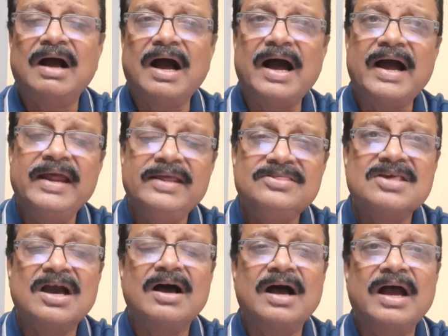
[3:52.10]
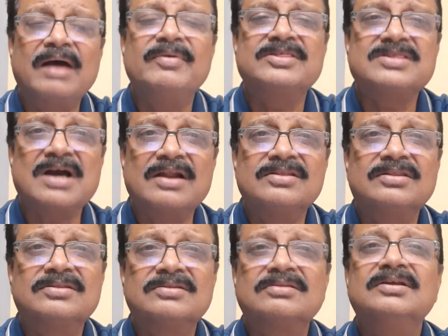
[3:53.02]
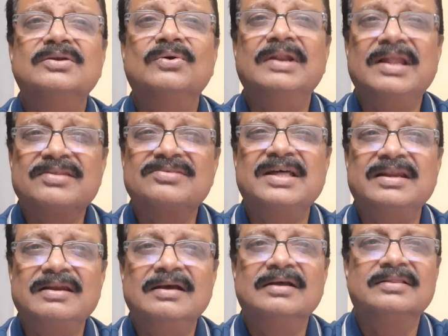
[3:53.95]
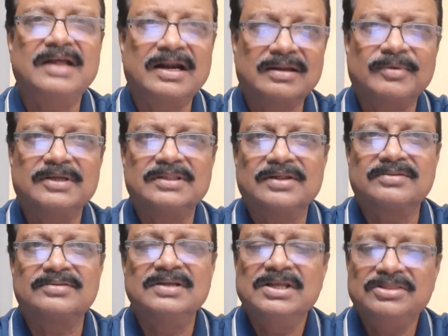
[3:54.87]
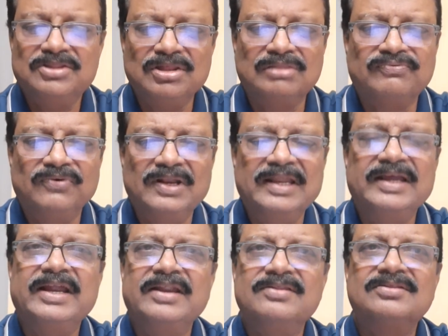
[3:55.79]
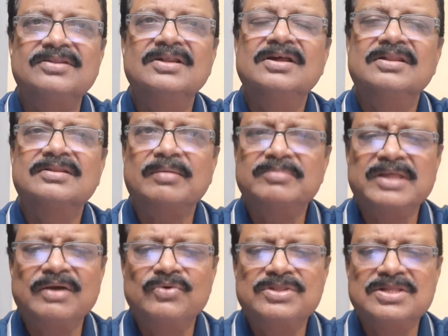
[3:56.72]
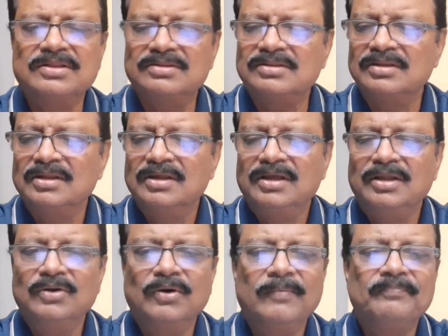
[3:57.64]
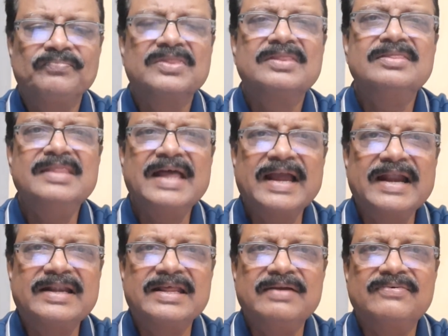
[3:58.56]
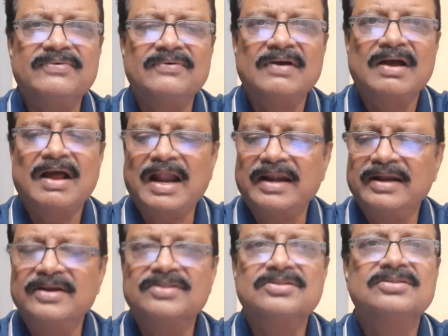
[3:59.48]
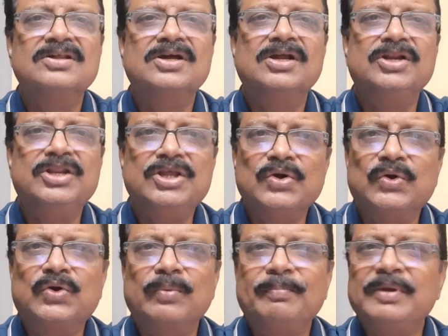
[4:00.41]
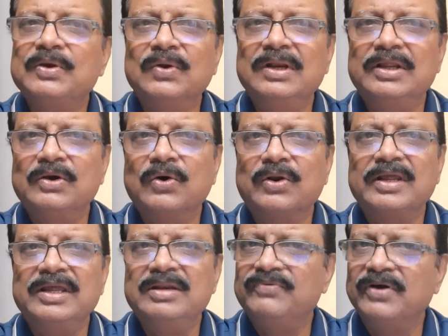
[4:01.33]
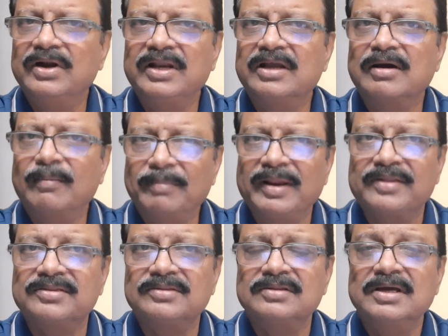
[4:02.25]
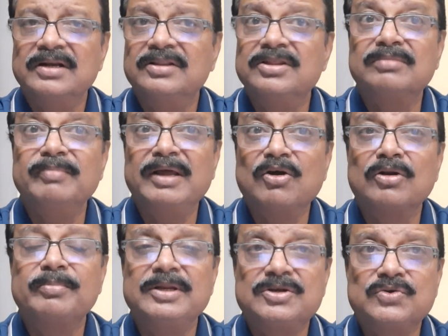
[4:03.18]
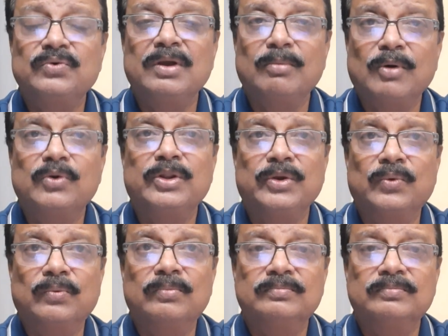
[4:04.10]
I have a chance, less than that of others. This feeling is something which is, negative, and it is due to purely your inferiority complex. This may not be true about you.